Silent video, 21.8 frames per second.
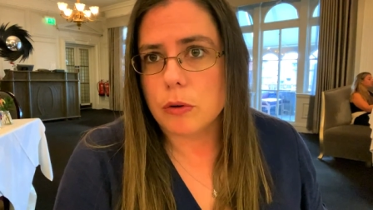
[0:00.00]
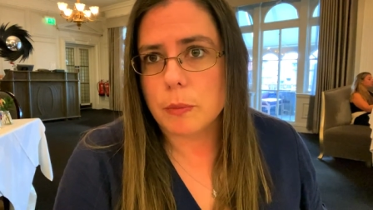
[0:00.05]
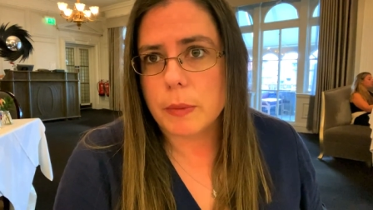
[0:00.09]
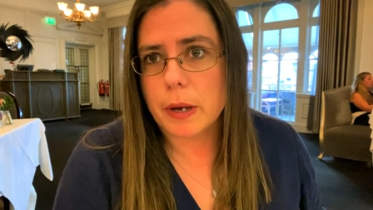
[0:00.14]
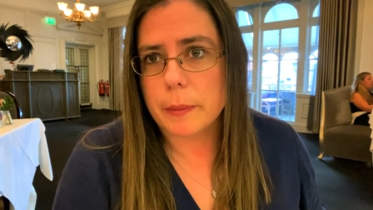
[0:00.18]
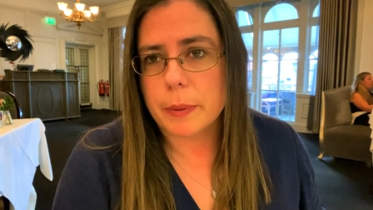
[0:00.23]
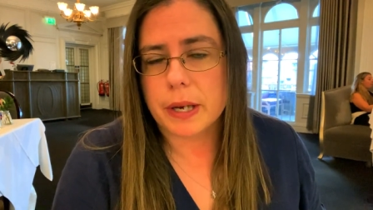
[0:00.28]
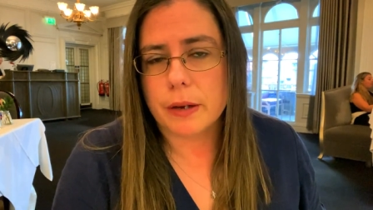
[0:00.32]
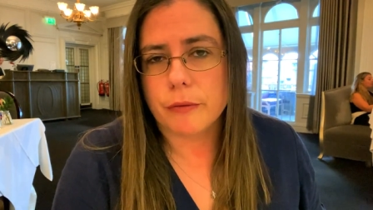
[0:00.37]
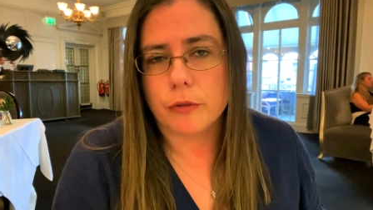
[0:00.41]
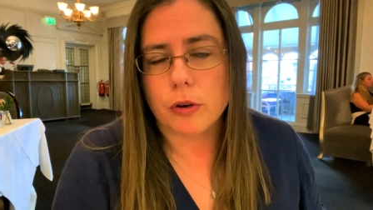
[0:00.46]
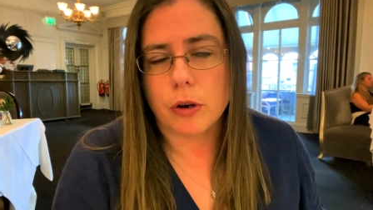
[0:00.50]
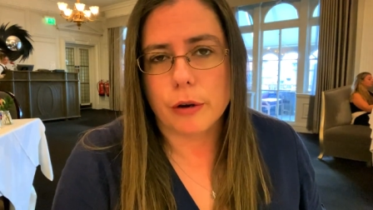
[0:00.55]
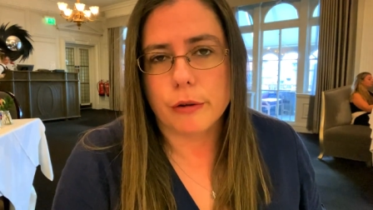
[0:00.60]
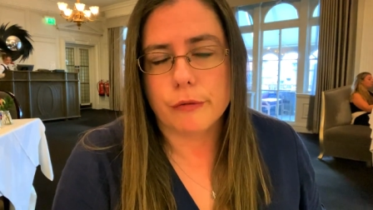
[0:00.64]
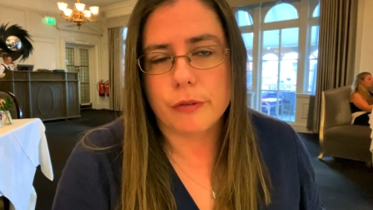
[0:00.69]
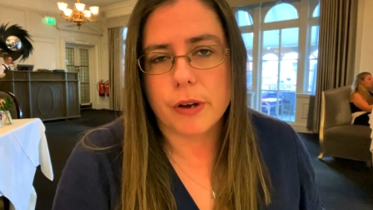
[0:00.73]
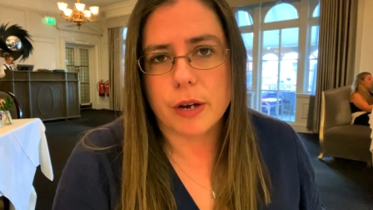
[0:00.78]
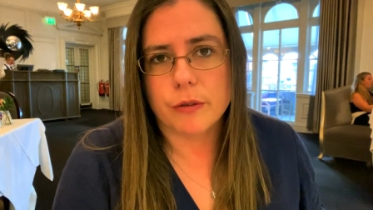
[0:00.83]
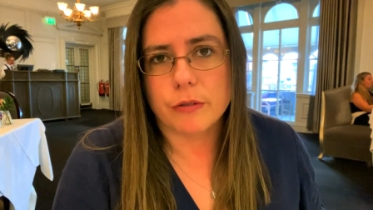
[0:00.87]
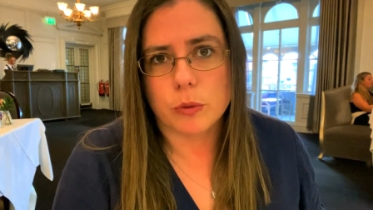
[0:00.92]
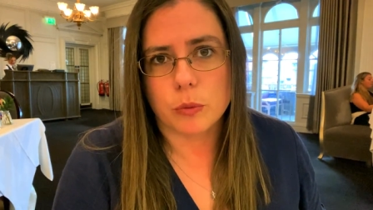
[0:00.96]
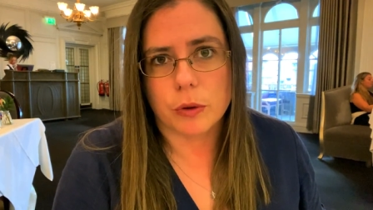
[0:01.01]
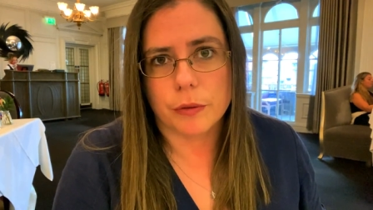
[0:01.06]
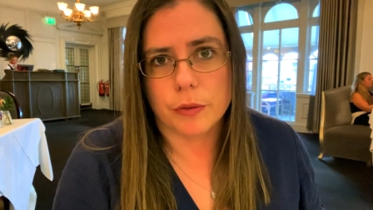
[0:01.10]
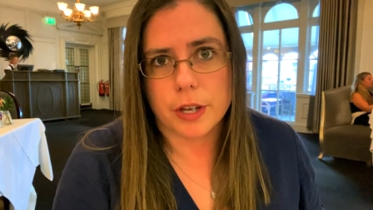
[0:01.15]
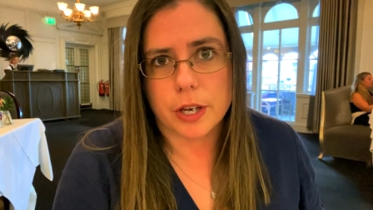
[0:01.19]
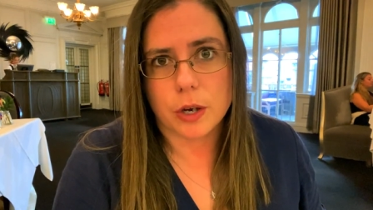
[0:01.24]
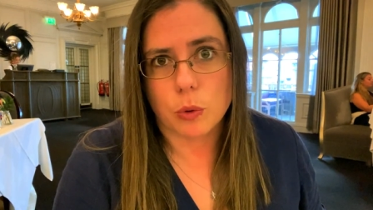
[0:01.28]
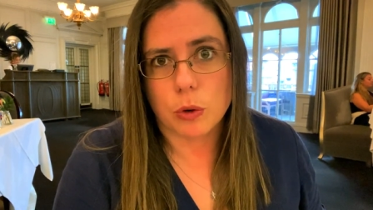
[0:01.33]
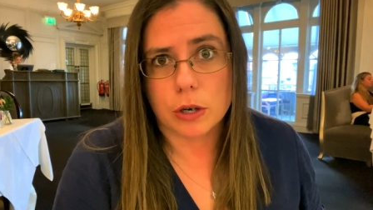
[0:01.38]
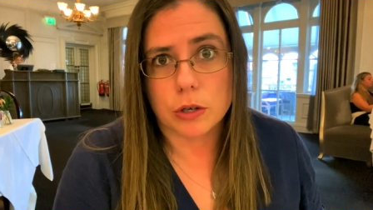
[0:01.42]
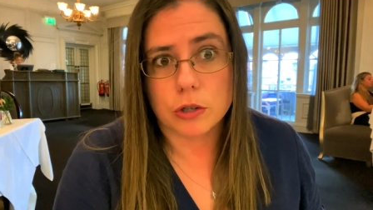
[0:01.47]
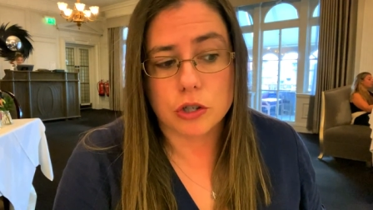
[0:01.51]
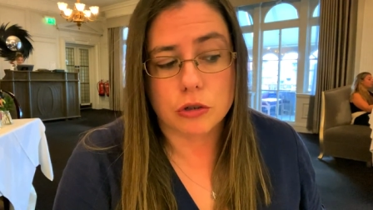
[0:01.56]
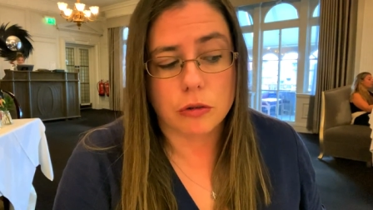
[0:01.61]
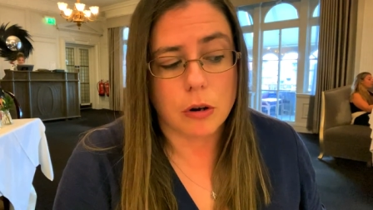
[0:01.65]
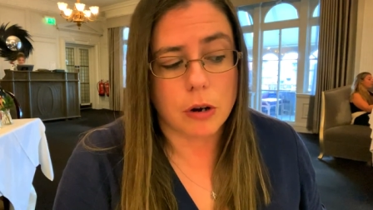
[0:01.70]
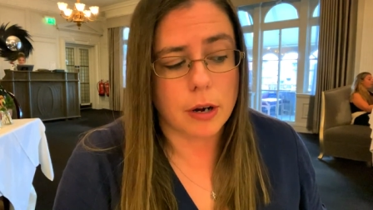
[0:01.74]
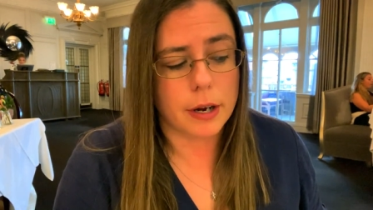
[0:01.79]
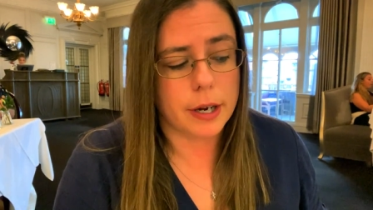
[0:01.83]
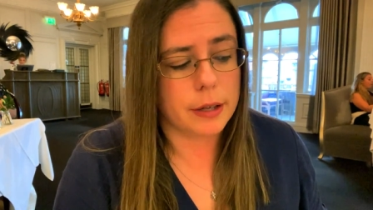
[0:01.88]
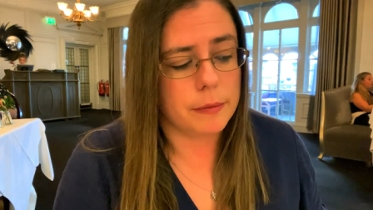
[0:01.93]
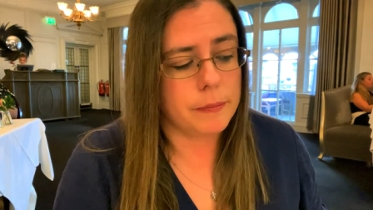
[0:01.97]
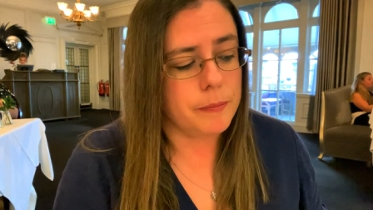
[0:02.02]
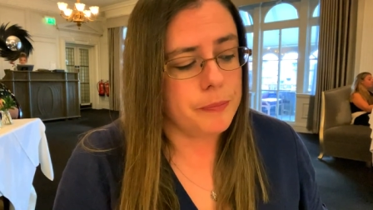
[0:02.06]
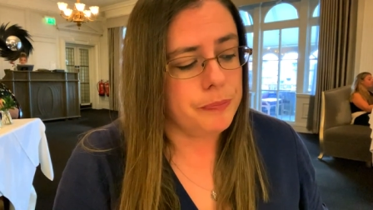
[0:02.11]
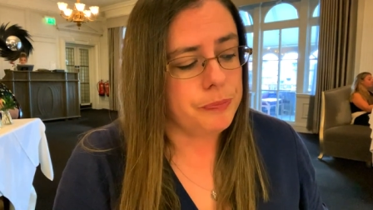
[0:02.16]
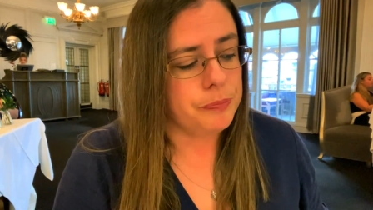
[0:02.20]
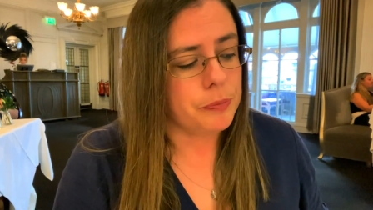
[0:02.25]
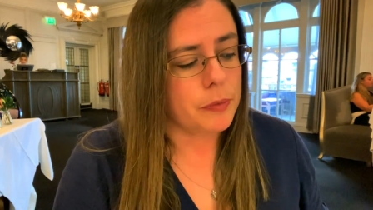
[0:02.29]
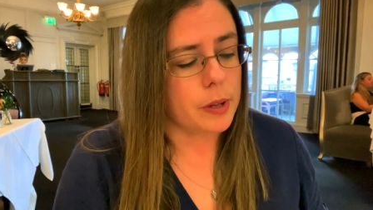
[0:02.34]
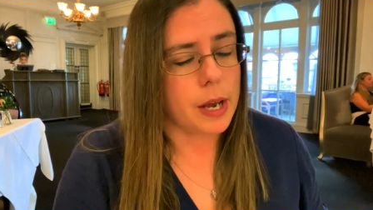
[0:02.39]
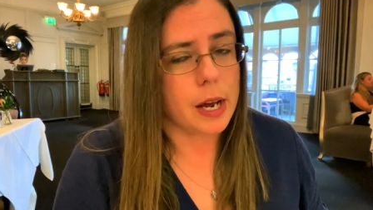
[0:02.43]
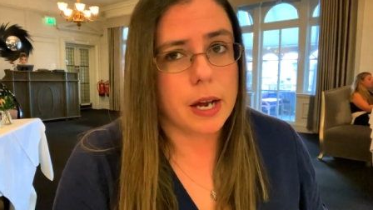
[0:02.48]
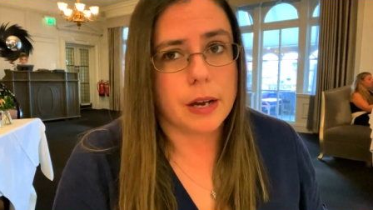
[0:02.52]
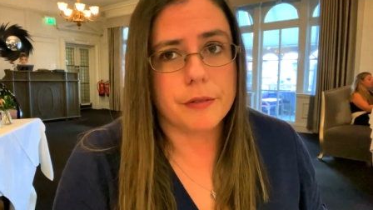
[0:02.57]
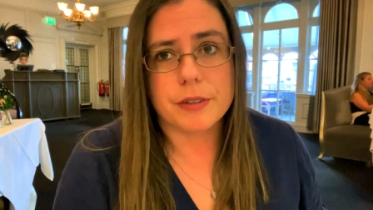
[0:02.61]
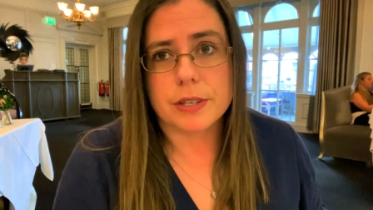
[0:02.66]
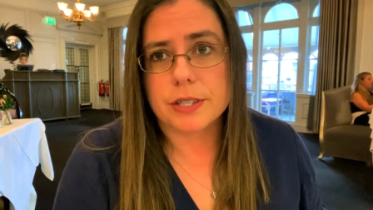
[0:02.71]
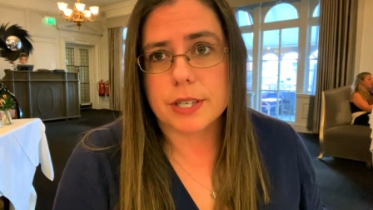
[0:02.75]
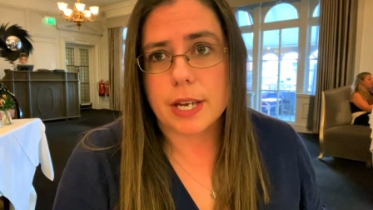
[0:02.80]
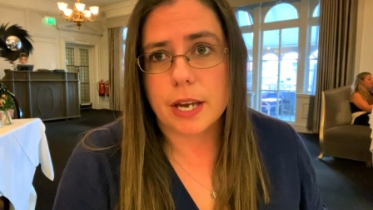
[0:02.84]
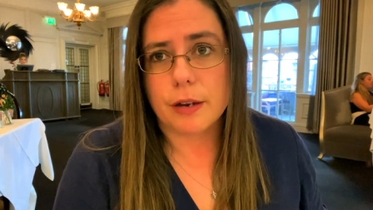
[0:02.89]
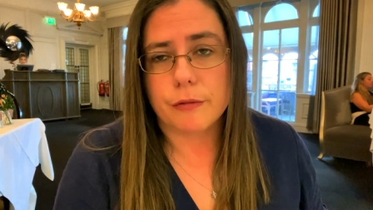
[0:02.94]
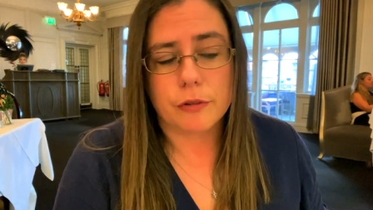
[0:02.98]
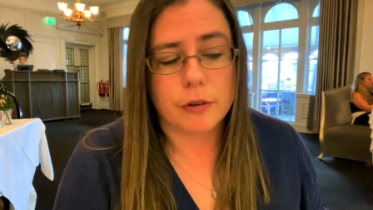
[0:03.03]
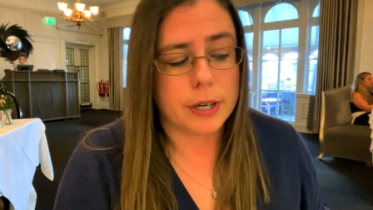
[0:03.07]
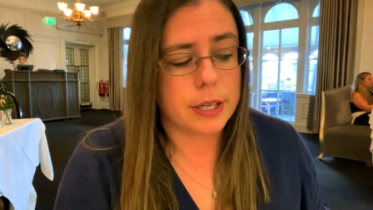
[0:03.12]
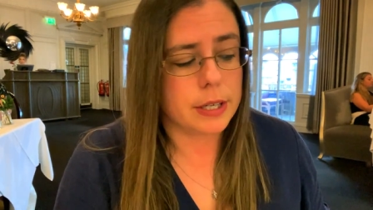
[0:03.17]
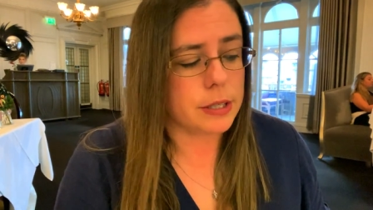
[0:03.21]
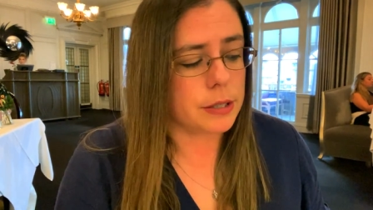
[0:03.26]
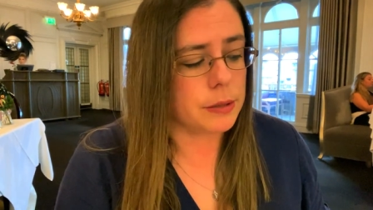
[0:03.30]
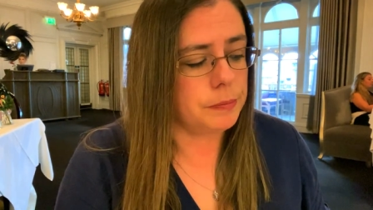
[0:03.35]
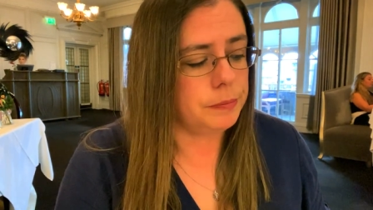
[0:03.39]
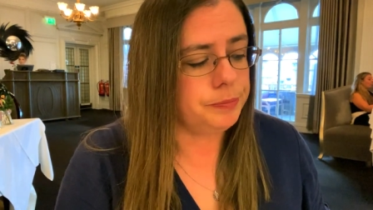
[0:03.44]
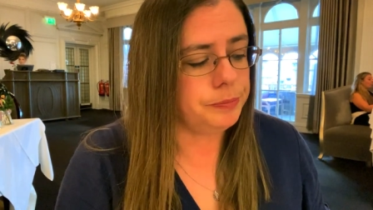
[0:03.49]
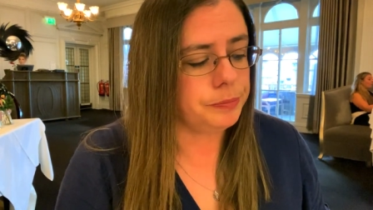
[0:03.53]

or maybe you've got a favourite one that you want to try out of the savouries.